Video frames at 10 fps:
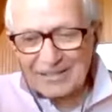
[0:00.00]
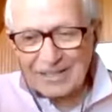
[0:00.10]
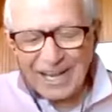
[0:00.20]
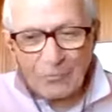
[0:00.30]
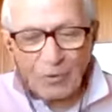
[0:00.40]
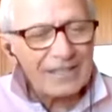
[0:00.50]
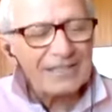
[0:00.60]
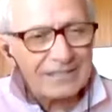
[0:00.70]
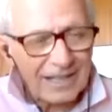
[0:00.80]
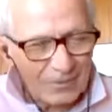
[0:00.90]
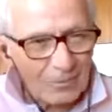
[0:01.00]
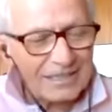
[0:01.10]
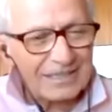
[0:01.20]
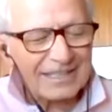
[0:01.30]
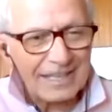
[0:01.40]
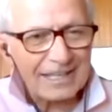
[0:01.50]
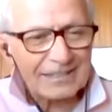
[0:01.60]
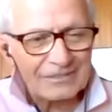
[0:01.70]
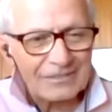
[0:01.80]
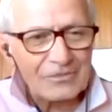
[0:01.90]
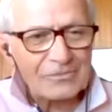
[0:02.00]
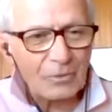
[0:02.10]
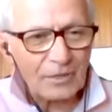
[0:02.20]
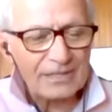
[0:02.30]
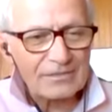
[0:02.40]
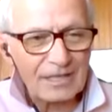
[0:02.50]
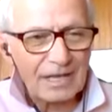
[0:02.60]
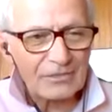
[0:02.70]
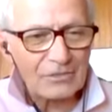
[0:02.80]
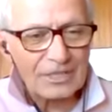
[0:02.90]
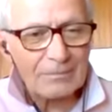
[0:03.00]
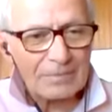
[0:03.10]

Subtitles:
I won a Gannett Newsboy Scholarship.